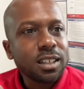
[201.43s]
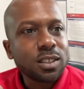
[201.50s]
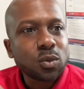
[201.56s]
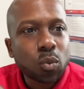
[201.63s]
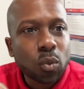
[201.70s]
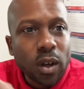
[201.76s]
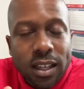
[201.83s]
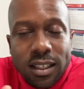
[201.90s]
it's
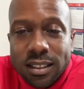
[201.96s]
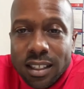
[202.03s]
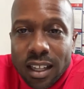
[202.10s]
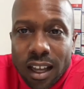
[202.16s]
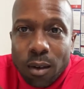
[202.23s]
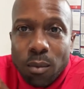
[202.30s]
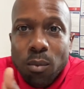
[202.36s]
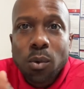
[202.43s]

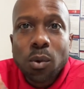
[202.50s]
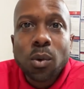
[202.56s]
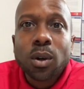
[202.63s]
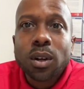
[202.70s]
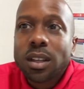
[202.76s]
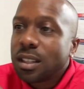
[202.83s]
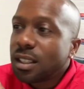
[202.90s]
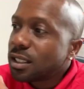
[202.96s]
Wednesday
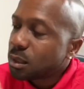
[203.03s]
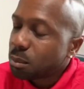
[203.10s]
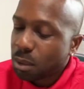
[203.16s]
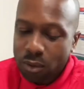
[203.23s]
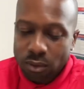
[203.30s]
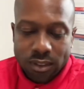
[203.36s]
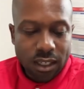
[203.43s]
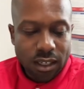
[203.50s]
morning, it's
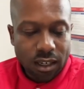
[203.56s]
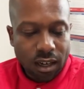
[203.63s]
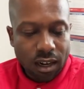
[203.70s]
about 10